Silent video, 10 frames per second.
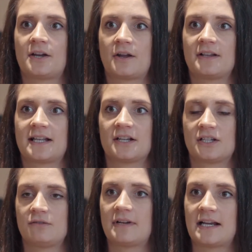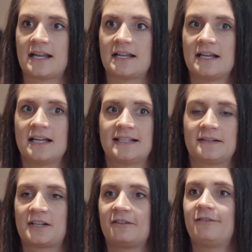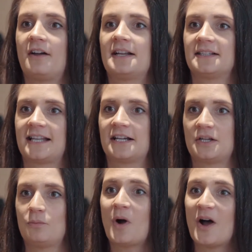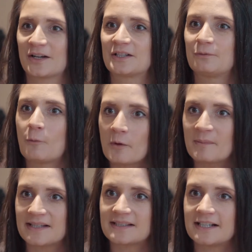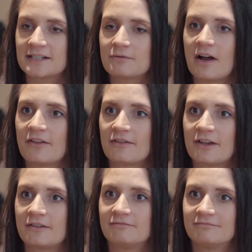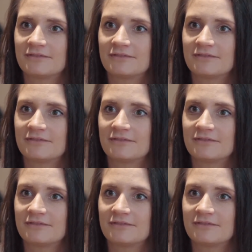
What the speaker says: You know, it's actually really sounds like finance that actually works for a business rather than,